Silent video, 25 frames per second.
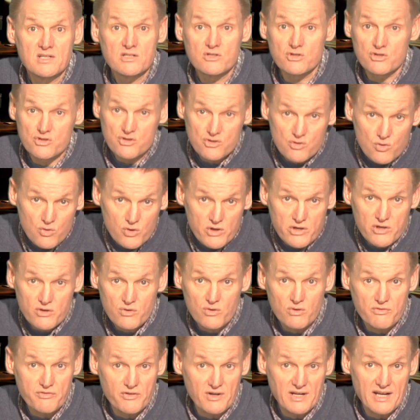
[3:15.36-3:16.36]
There's no
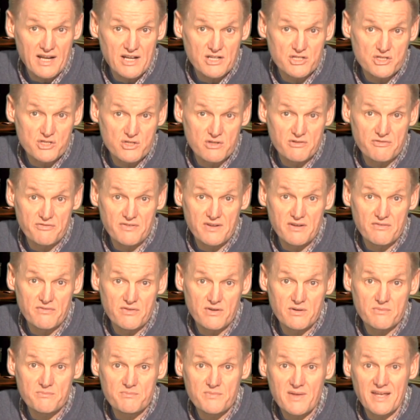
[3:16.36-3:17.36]
cure for glandular
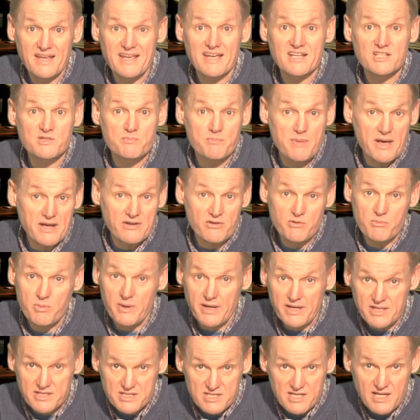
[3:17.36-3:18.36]
fever. It gets better
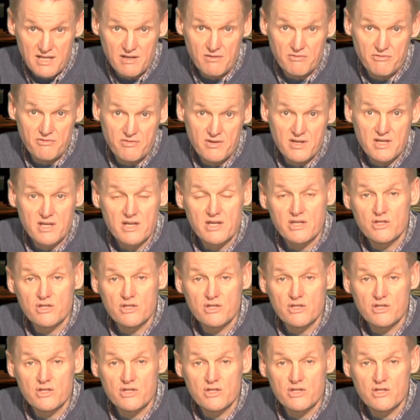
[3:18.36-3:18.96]
by itself.